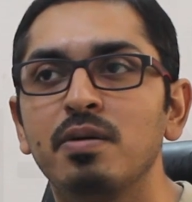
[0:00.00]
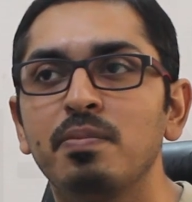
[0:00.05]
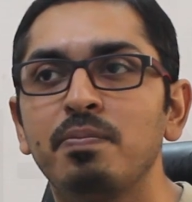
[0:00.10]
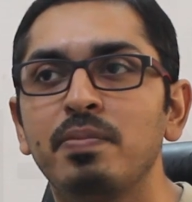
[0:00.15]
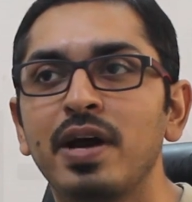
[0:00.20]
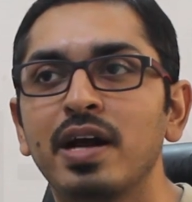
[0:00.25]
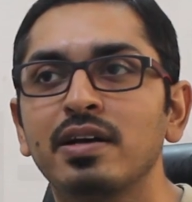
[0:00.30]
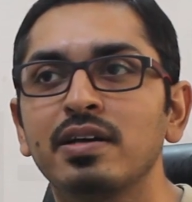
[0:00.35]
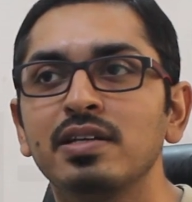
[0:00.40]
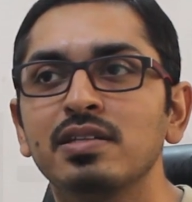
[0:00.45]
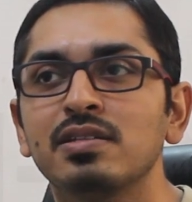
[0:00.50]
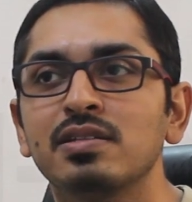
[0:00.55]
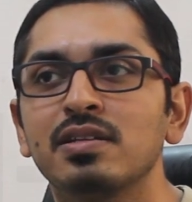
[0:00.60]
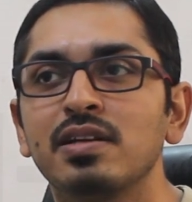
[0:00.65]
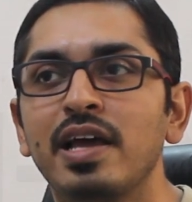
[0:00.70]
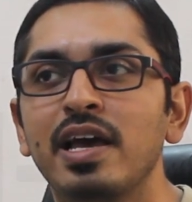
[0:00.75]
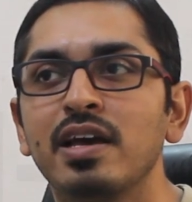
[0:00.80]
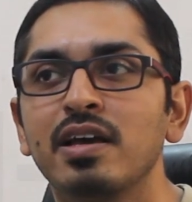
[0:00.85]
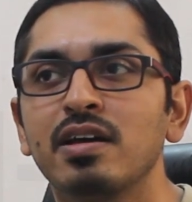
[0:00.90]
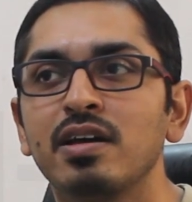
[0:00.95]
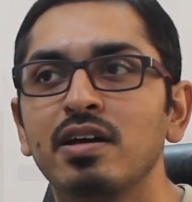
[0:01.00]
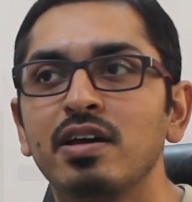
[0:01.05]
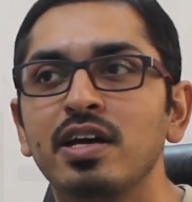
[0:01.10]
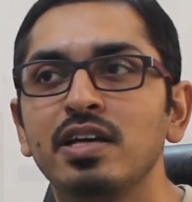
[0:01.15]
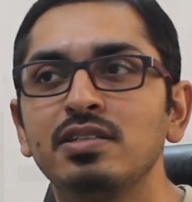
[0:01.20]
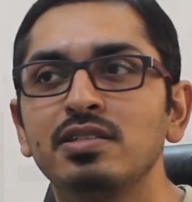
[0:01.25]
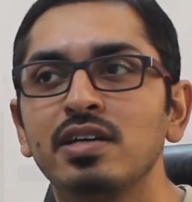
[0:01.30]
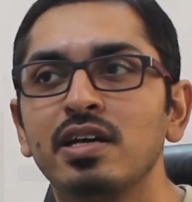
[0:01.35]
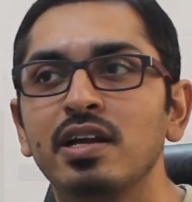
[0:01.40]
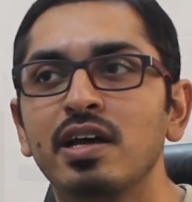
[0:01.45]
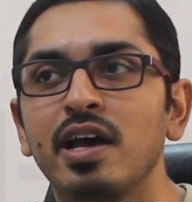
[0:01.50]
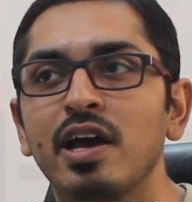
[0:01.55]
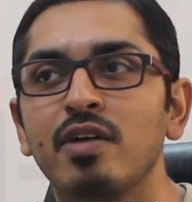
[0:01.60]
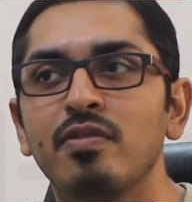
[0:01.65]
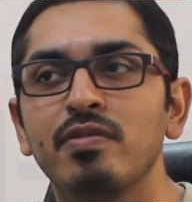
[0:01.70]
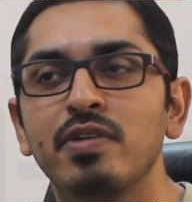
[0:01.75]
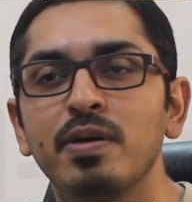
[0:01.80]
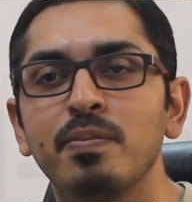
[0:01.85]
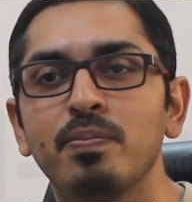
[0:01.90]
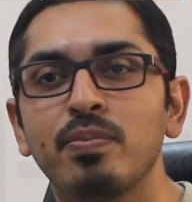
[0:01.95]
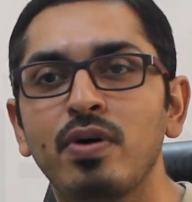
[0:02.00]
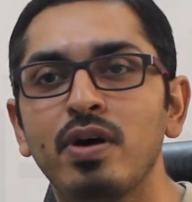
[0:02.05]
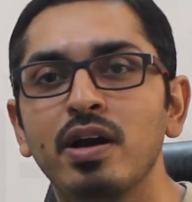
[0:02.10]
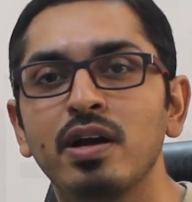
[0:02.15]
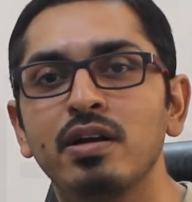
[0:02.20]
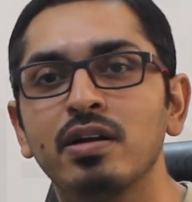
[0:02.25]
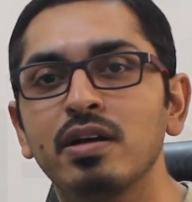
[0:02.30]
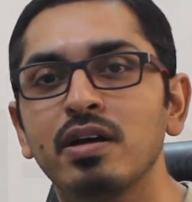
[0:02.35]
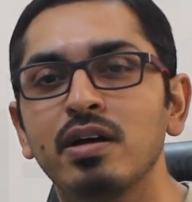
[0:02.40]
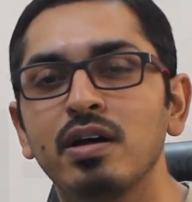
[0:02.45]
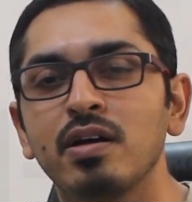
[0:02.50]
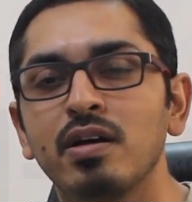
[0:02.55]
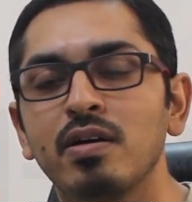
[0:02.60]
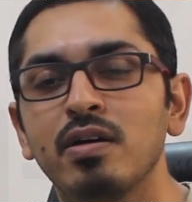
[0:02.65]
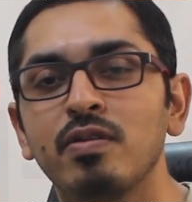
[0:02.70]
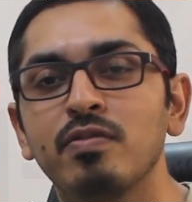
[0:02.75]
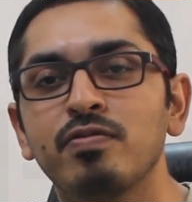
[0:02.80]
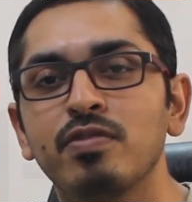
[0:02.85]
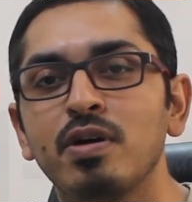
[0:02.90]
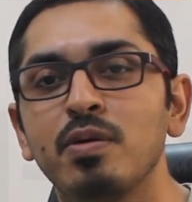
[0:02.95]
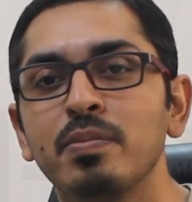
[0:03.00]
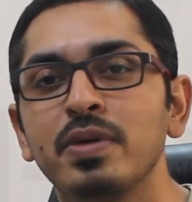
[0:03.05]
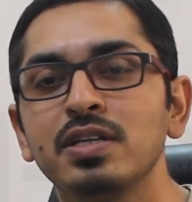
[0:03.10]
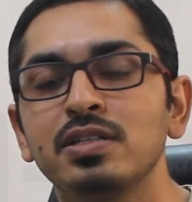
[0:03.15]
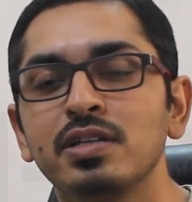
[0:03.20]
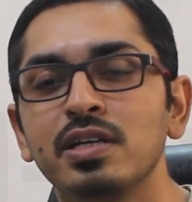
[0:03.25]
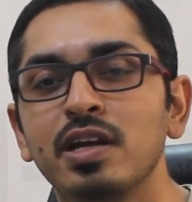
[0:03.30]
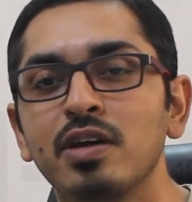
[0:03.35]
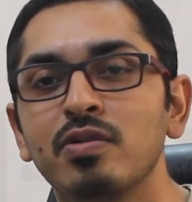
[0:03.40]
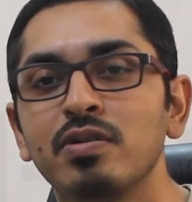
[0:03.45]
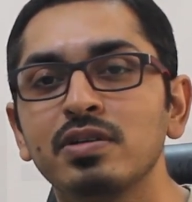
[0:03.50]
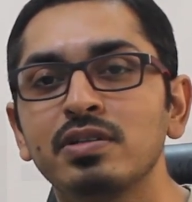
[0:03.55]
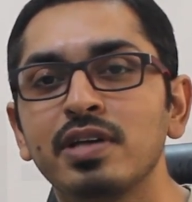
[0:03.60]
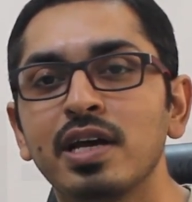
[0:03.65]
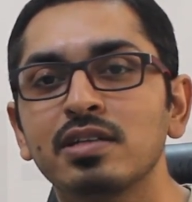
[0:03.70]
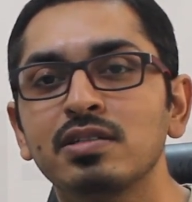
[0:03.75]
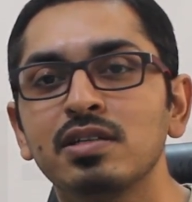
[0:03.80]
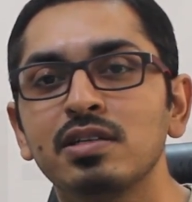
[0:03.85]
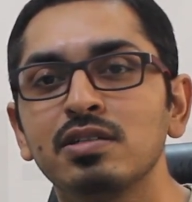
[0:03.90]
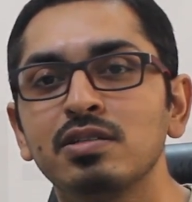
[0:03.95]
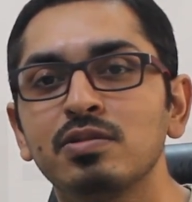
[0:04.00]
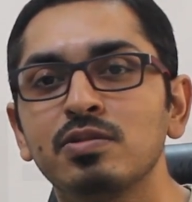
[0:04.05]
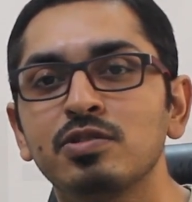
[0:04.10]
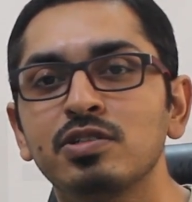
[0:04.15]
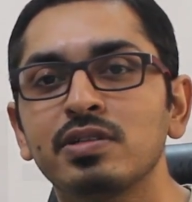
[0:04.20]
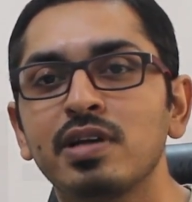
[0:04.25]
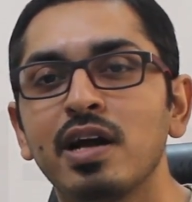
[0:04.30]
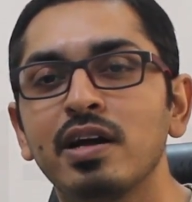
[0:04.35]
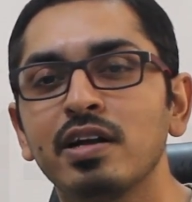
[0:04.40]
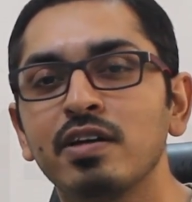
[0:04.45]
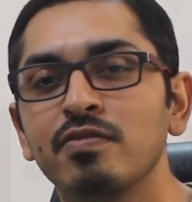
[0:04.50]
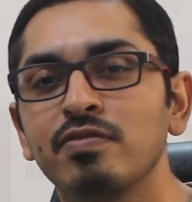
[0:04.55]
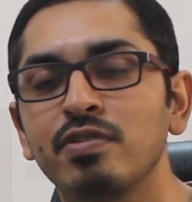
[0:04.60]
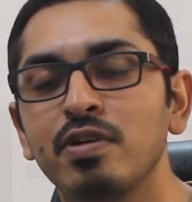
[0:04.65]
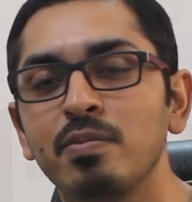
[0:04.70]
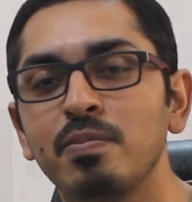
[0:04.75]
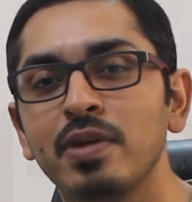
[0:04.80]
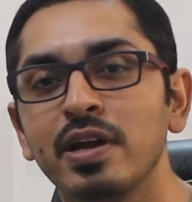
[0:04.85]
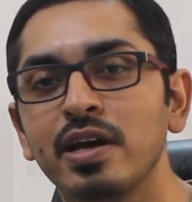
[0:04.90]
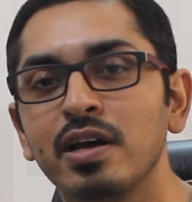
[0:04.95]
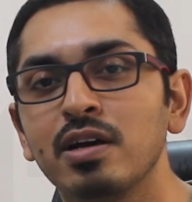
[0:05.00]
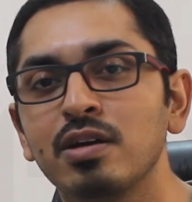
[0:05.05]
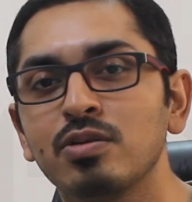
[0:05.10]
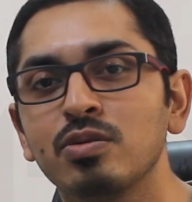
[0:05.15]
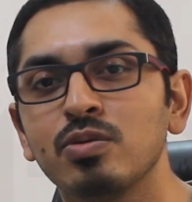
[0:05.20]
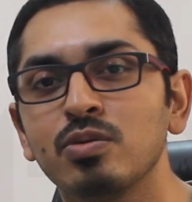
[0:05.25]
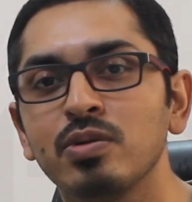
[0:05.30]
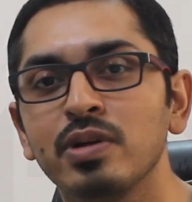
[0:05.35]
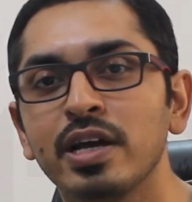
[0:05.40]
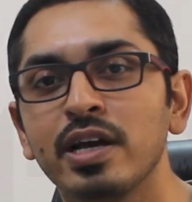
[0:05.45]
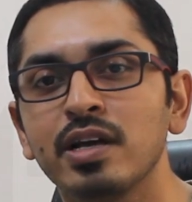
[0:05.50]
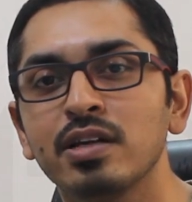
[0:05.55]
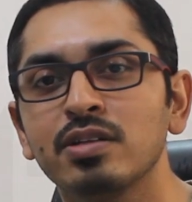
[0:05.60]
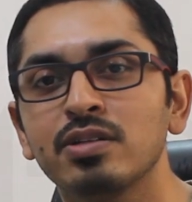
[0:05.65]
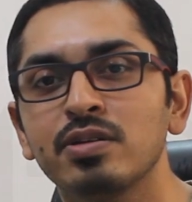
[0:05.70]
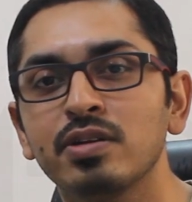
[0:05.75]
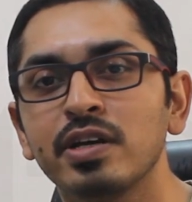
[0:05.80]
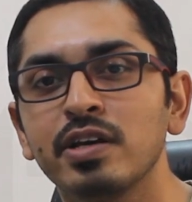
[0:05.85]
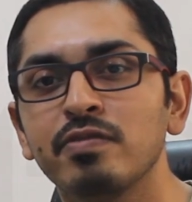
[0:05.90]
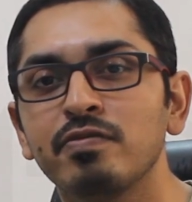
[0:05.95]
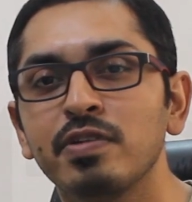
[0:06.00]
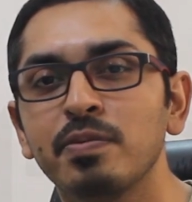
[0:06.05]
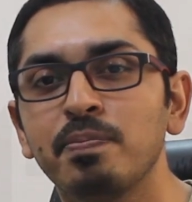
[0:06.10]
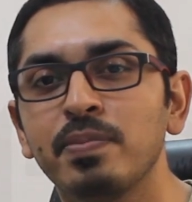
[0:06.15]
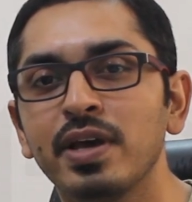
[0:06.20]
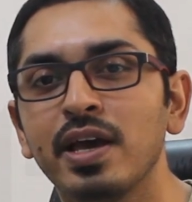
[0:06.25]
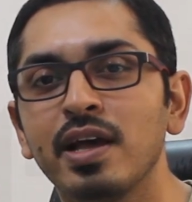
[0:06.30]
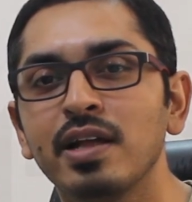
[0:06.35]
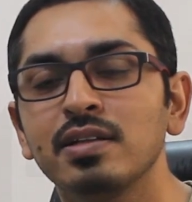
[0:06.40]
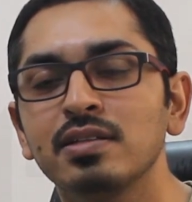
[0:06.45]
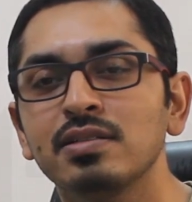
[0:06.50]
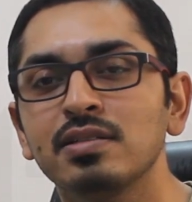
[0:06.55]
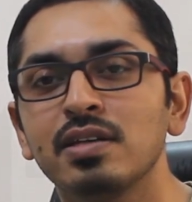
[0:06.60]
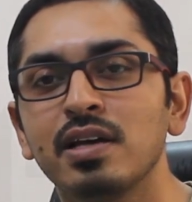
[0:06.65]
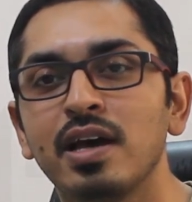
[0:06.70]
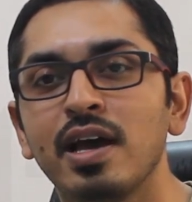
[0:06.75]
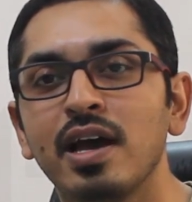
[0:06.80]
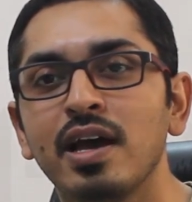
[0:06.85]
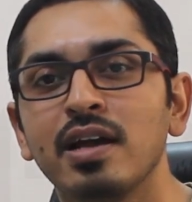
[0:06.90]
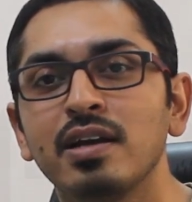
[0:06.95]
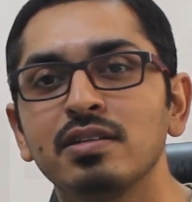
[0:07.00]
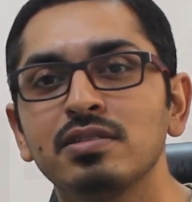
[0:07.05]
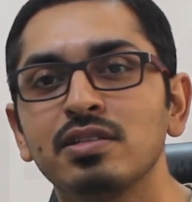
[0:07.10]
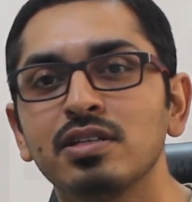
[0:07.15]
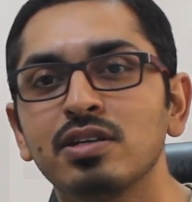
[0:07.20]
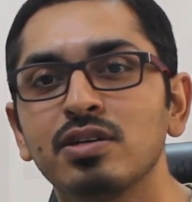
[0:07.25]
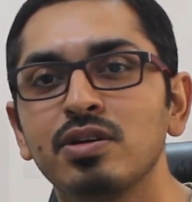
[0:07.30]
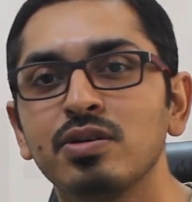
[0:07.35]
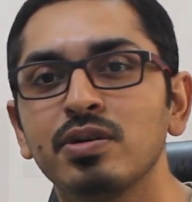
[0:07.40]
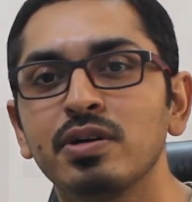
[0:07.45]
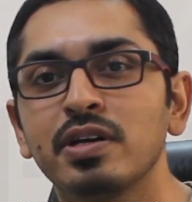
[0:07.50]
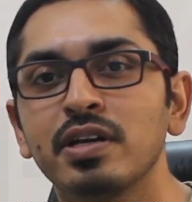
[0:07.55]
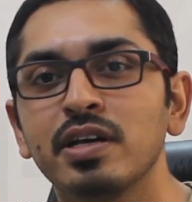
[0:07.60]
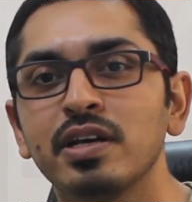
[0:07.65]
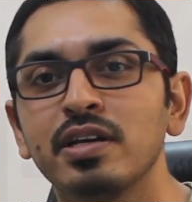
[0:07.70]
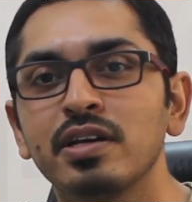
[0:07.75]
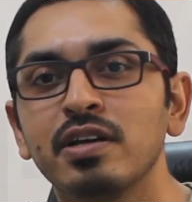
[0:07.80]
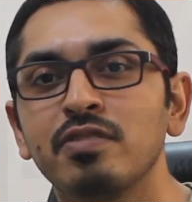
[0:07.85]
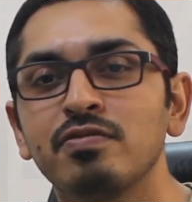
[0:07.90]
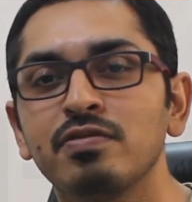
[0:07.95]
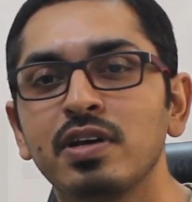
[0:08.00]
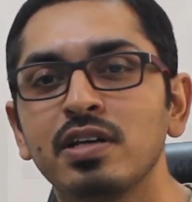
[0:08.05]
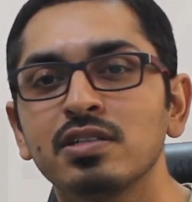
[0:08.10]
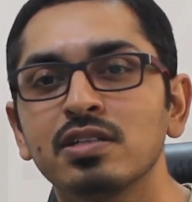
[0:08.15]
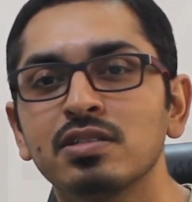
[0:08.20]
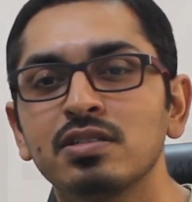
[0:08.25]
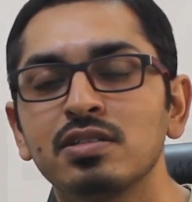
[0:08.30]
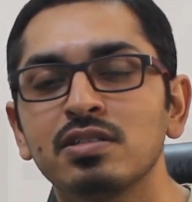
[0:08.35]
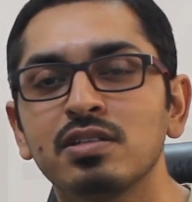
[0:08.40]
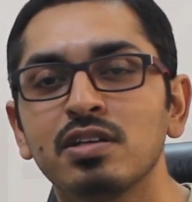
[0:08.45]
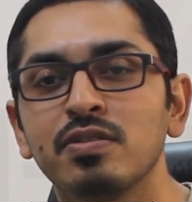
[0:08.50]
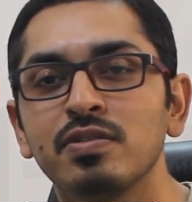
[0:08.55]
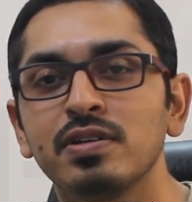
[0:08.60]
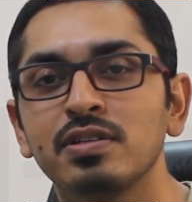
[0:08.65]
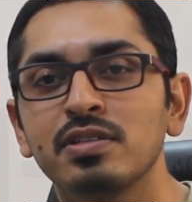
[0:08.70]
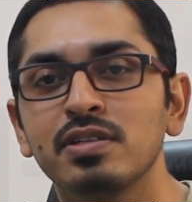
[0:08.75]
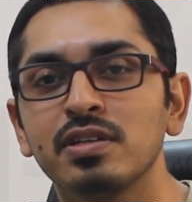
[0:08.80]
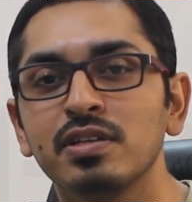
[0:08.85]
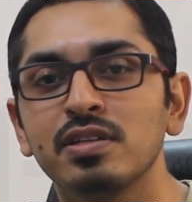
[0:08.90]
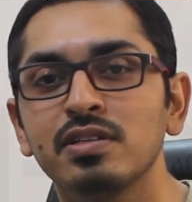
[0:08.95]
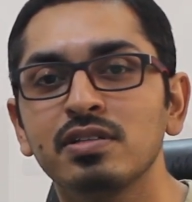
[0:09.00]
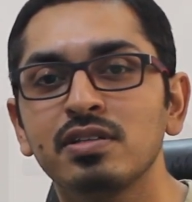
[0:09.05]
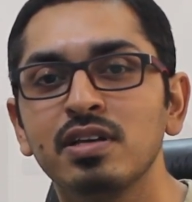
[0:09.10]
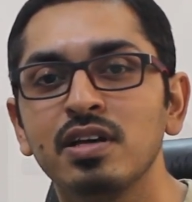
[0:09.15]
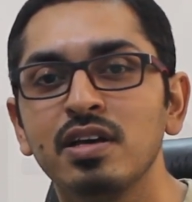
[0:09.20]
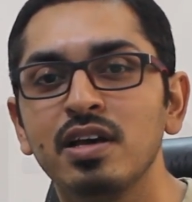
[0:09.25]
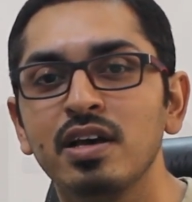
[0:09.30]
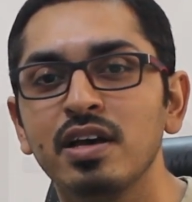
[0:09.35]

practice like each and every point from each and every sections, starting from layer 2, layer 3 VPNs and security infrastructure services.